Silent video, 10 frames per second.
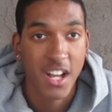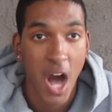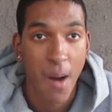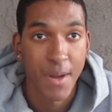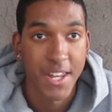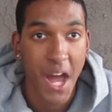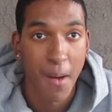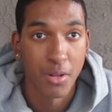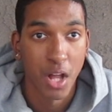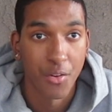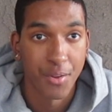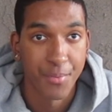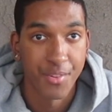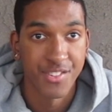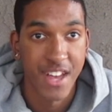comment down below
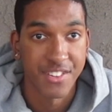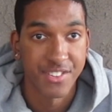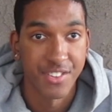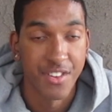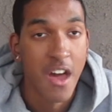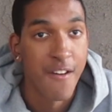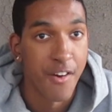some suggestions